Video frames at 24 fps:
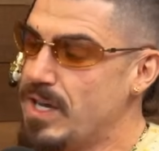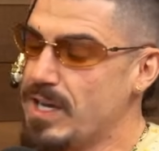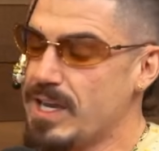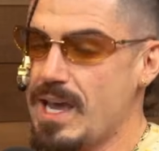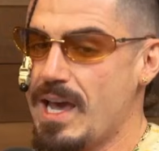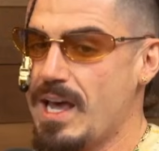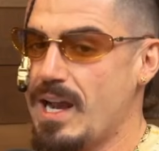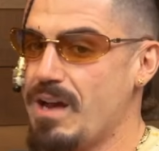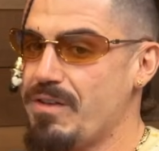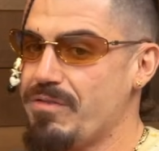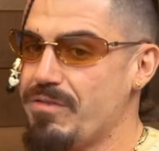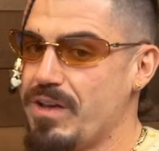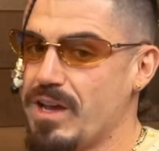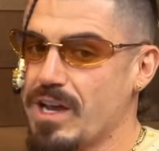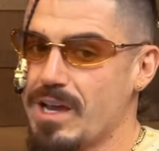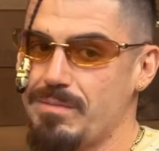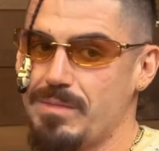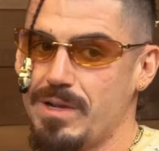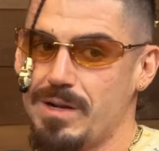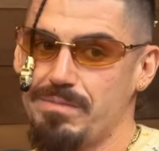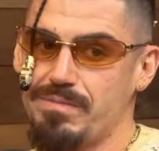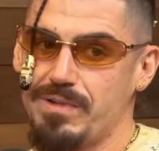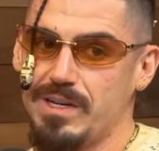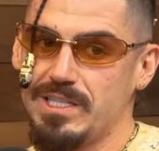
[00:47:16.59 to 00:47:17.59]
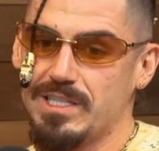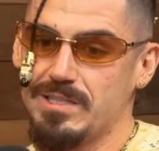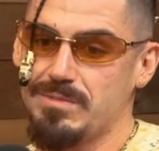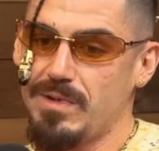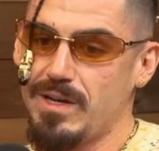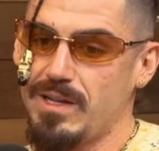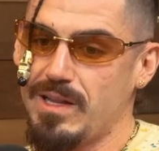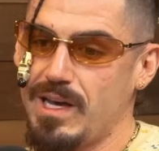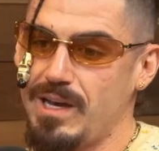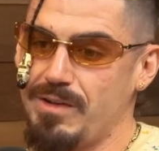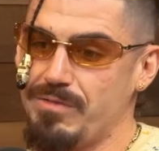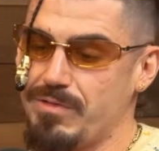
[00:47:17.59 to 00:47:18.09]
Again, I feel like I'm at a place
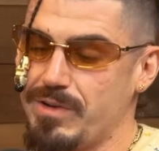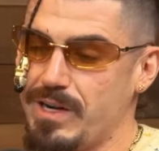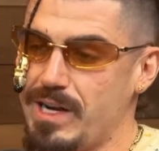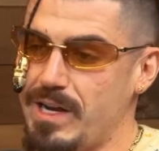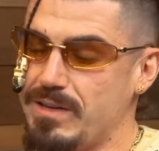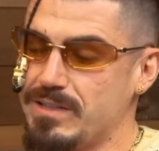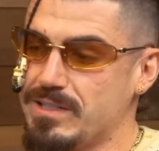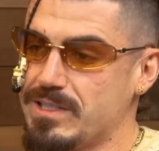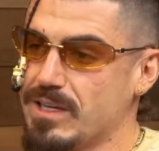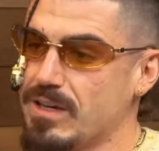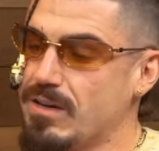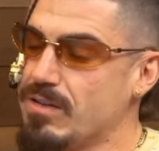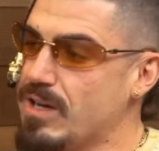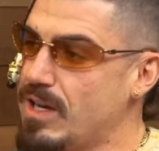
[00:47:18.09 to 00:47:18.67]
in my life where now it's